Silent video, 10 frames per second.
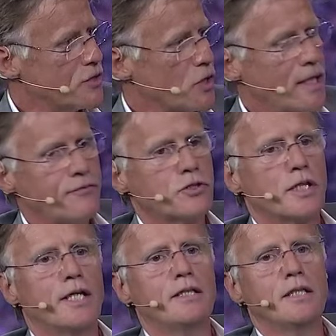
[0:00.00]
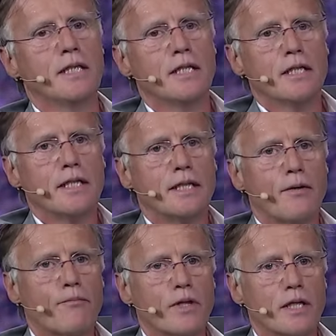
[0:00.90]
in the drivetrain,
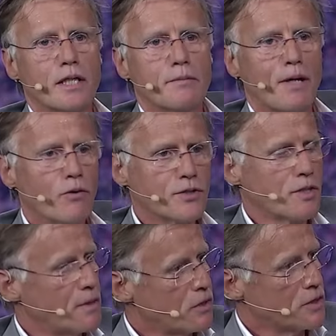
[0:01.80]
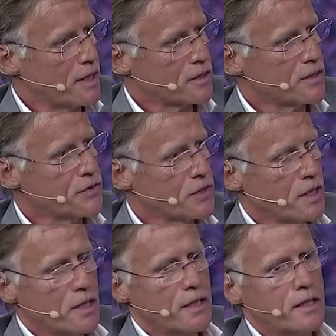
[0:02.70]
power semiconductors
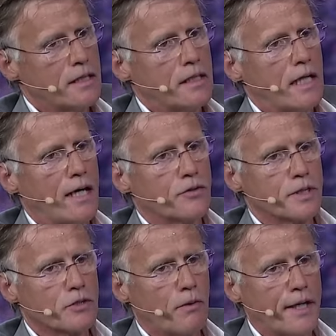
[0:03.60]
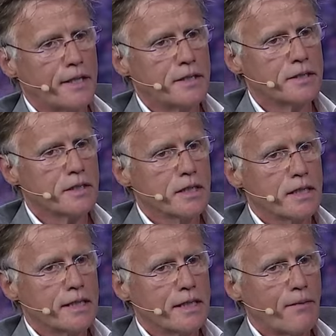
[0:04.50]
are required,
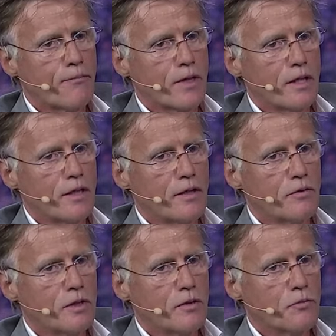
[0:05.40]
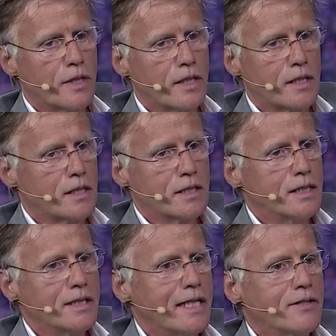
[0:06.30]

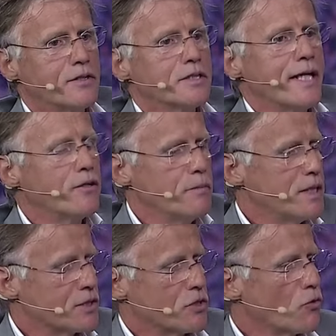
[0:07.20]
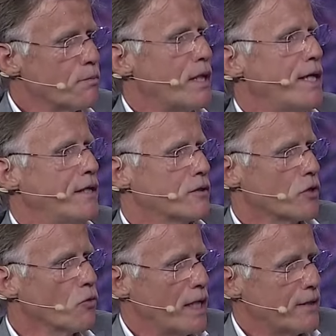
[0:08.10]
where the nanometers don't play a
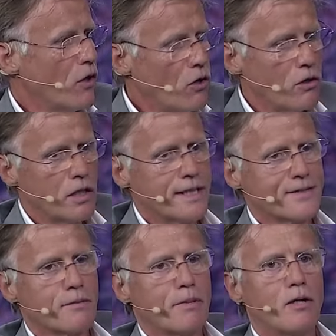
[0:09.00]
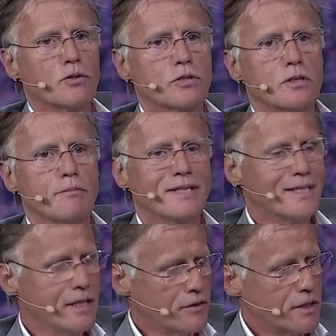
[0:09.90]
role at all. It's about
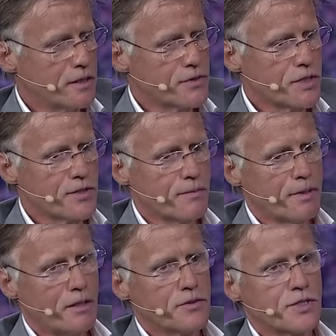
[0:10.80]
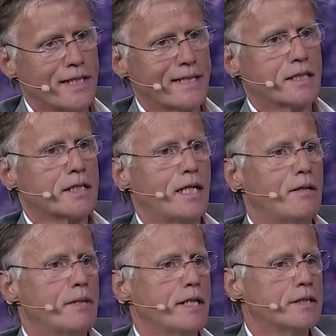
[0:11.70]
materials, it's about silicon
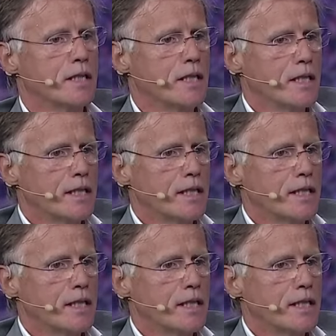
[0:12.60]
carbide,